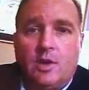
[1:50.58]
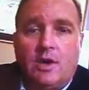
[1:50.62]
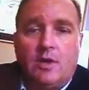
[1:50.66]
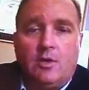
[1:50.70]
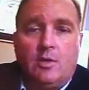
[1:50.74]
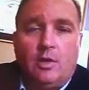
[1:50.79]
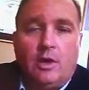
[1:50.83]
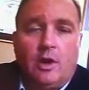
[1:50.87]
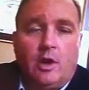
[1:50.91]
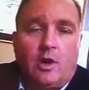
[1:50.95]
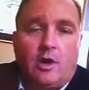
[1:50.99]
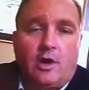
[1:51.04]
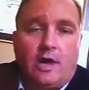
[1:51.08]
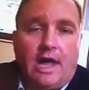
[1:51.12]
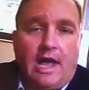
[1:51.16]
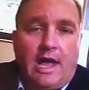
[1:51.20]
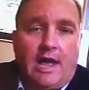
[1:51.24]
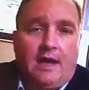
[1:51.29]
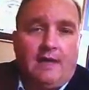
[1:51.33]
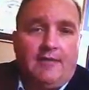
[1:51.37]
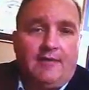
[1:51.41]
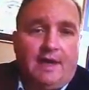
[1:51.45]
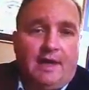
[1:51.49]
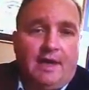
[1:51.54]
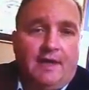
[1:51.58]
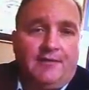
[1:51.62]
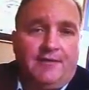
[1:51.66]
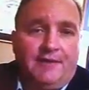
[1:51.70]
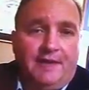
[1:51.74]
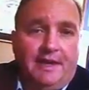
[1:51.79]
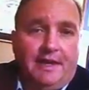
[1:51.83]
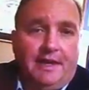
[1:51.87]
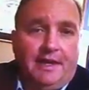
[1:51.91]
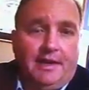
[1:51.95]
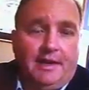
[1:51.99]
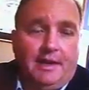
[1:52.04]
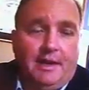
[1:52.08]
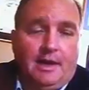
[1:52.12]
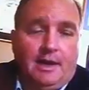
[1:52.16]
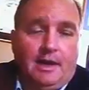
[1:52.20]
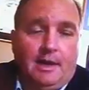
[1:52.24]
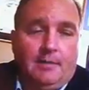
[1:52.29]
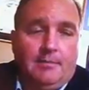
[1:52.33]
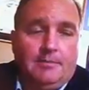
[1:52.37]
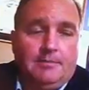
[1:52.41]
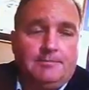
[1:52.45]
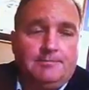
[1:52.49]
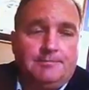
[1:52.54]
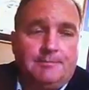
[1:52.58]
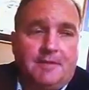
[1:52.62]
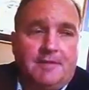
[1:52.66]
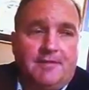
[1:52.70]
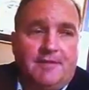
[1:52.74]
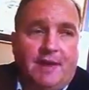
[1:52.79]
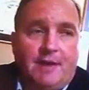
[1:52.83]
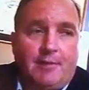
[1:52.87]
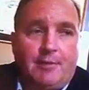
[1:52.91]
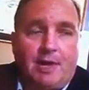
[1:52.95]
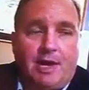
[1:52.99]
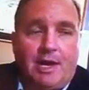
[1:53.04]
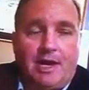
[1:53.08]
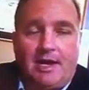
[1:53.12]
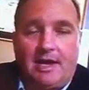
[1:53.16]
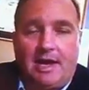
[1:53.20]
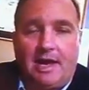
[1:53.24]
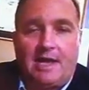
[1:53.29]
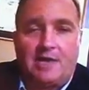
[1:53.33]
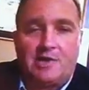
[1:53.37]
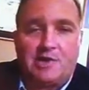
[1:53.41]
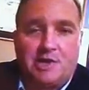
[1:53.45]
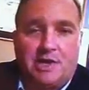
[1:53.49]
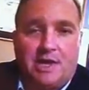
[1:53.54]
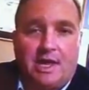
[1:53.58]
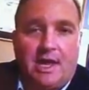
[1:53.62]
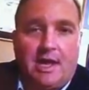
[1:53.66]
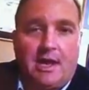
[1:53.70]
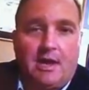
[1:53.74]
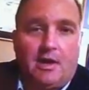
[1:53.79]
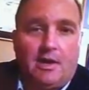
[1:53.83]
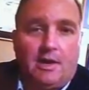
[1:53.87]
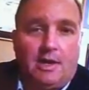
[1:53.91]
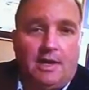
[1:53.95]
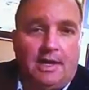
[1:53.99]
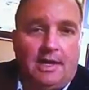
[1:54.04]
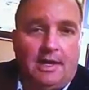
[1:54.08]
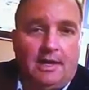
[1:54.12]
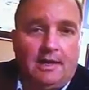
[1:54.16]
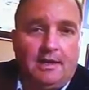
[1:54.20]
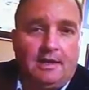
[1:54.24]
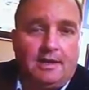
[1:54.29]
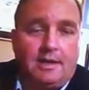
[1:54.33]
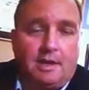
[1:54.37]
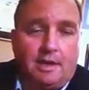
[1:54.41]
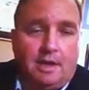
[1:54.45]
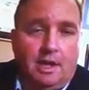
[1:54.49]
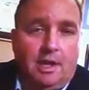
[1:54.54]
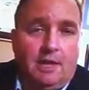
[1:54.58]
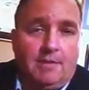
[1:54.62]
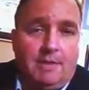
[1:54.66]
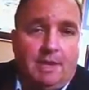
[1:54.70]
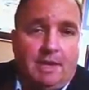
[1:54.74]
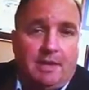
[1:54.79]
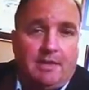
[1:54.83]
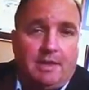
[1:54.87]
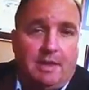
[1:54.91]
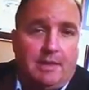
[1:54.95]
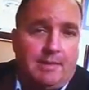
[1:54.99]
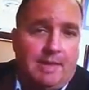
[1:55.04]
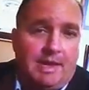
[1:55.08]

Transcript: Well, we already have FN, Fabricate National, in Columbia.